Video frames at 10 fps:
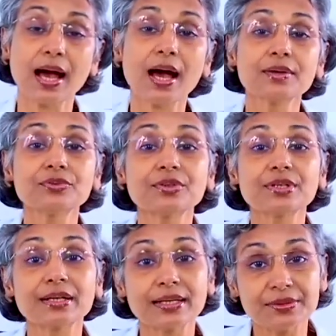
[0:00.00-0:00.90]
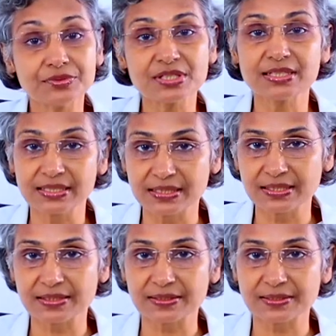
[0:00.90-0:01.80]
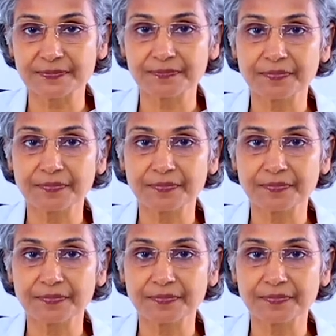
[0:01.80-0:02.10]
are for lifestyle diseases.